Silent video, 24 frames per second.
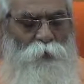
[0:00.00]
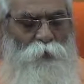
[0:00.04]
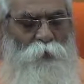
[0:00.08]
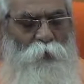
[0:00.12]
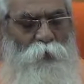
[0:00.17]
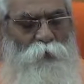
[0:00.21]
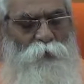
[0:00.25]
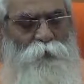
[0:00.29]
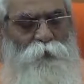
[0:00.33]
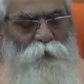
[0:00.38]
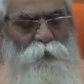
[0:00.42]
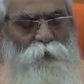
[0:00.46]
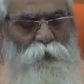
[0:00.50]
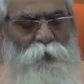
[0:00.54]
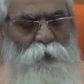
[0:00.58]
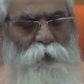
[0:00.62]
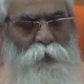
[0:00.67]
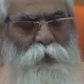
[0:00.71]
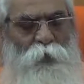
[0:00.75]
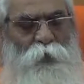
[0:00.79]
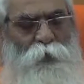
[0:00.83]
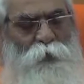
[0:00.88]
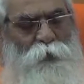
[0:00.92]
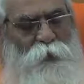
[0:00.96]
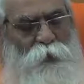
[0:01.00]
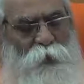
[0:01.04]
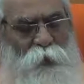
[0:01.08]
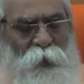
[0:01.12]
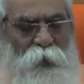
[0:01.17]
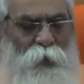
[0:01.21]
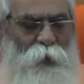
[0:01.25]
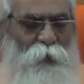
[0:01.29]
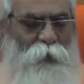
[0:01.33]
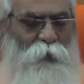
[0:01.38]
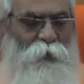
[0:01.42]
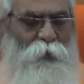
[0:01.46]
this
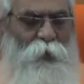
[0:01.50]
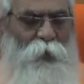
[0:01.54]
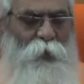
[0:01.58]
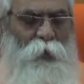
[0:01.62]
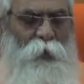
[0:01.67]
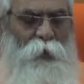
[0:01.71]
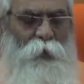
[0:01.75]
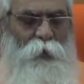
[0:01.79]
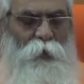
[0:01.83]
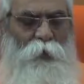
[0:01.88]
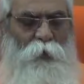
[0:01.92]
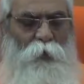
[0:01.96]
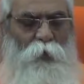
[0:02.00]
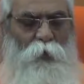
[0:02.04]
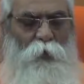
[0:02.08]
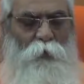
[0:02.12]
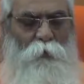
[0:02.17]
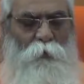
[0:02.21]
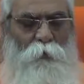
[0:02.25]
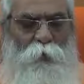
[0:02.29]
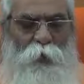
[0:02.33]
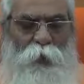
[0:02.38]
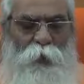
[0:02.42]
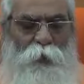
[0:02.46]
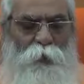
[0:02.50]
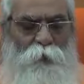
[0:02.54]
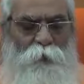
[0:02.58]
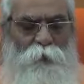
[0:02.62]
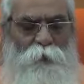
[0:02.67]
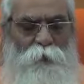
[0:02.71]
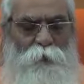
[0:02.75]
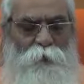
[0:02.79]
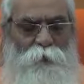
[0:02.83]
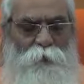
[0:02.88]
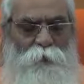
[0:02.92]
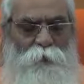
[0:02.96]
intellect and your mind,